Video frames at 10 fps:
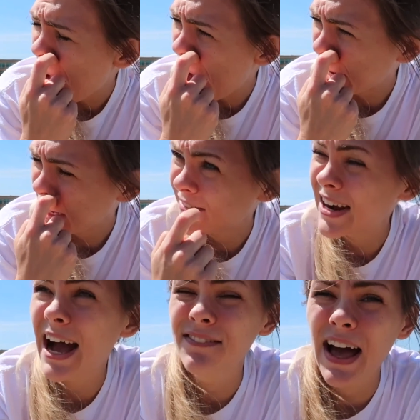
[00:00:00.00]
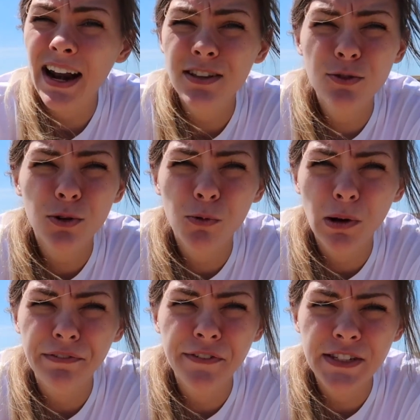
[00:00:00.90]
I didn't even have that. I scored a
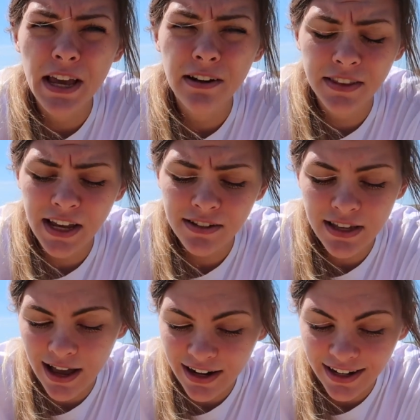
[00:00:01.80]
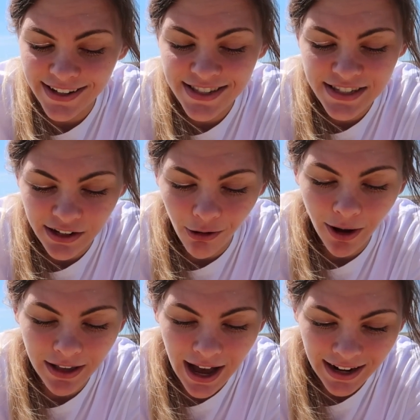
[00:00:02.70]
158 on the LSAT and I still
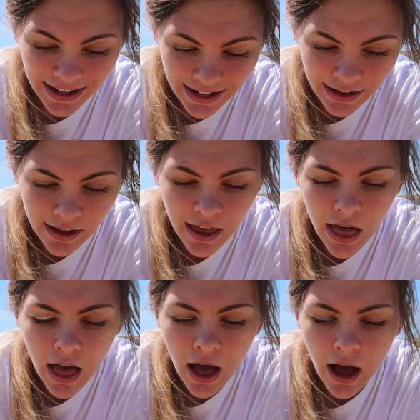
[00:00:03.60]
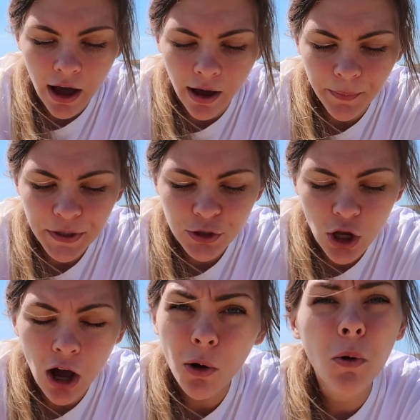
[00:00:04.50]
got in.
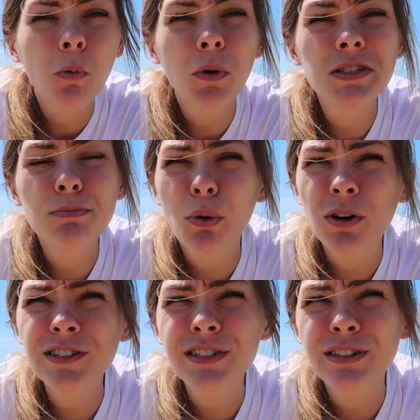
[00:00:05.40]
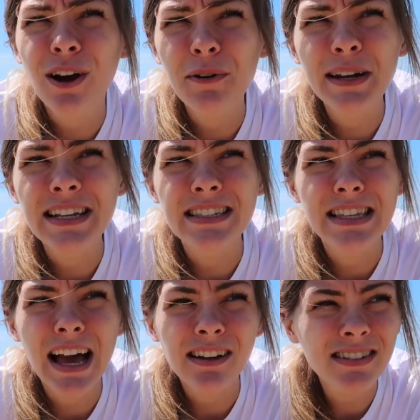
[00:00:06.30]
So what's important to note is
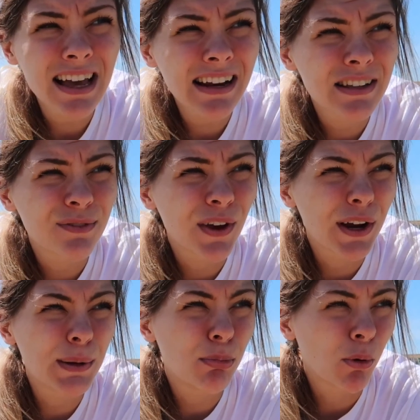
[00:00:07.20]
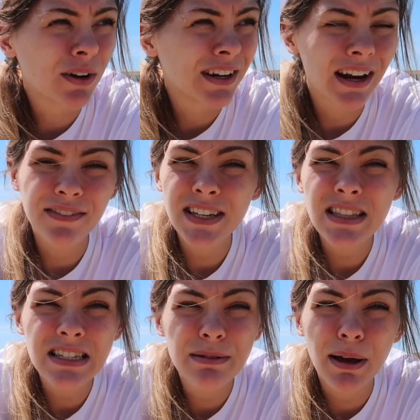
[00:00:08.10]
the LSAT is very important, and I've
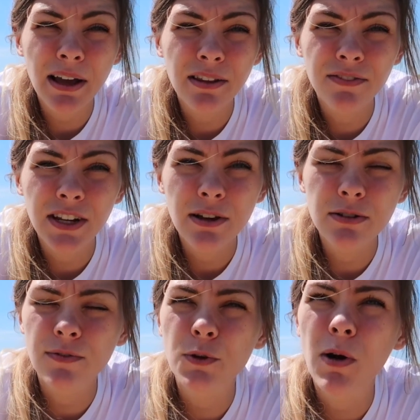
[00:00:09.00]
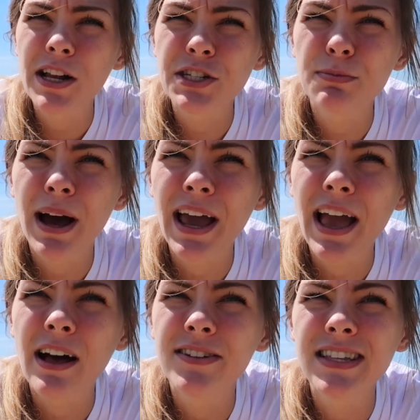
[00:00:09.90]
said this in my other videos if you watched my
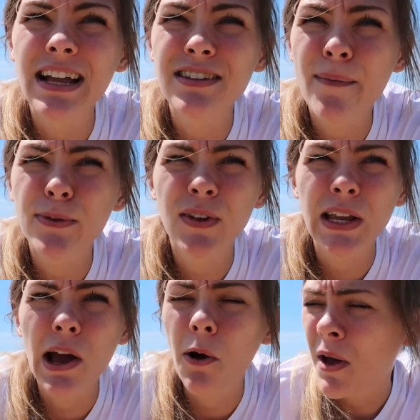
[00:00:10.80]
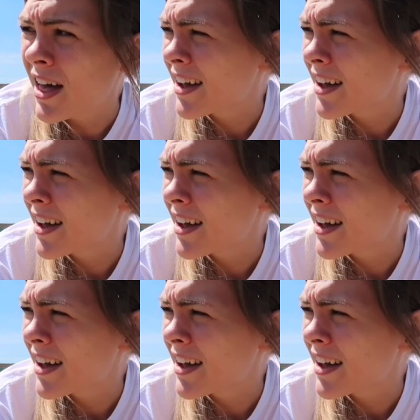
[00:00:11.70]
LSAT tips video.